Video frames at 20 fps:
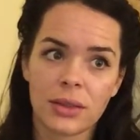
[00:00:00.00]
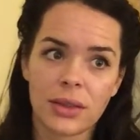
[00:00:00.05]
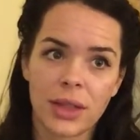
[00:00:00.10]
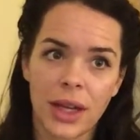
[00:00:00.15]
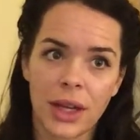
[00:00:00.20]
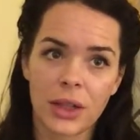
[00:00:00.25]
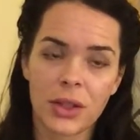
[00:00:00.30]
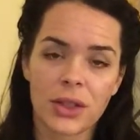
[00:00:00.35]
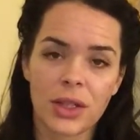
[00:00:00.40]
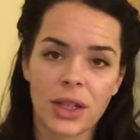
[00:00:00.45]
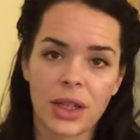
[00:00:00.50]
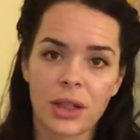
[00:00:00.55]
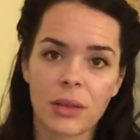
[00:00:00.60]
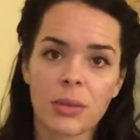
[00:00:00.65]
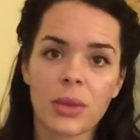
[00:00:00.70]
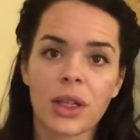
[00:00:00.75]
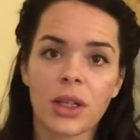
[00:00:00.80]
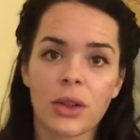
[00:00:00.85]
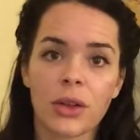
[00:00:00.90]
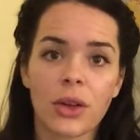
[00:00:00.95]
Accutane
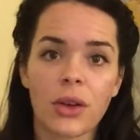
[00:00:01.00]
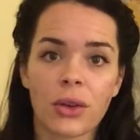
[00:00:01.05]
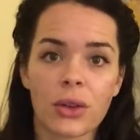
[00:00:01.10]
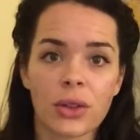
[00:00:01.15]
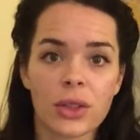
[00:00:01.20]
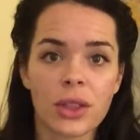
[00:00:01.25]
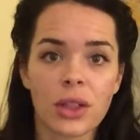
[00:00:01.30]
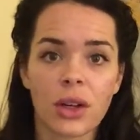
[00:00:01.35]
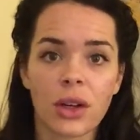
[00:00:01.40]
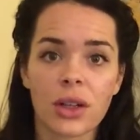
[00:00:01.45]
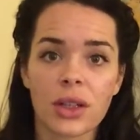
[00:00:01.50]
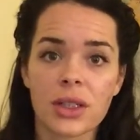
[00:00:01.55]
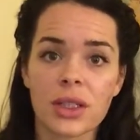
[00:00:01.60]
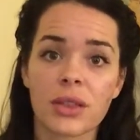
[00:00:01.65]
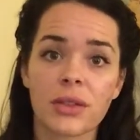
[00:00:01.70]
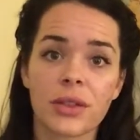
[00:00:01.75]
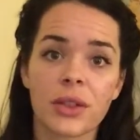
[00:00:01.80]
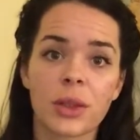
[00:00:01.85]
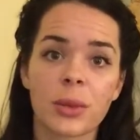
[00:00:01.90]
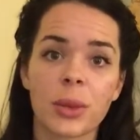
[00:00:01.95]
being known to cause
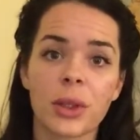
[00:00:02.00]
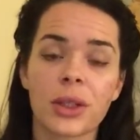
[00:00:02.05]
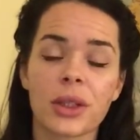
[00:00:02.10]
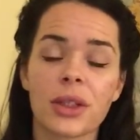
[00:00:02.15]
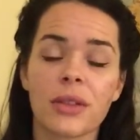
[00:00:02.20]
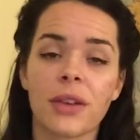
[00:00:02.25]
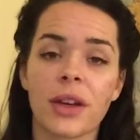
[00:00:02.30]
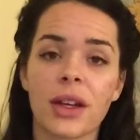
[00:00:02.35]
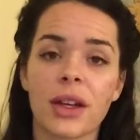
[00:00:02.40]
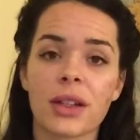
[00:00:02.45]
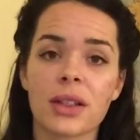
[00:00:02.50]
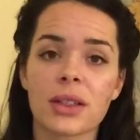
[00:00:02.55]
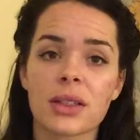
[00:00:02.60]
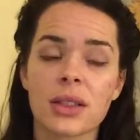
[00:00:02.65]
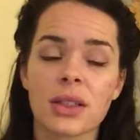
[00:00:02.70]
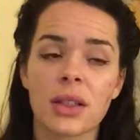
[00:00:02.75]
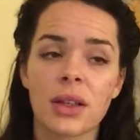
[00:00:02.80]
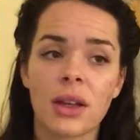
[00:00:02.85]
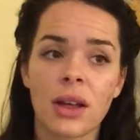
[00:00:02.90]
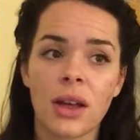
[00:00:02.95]
severe birth defects.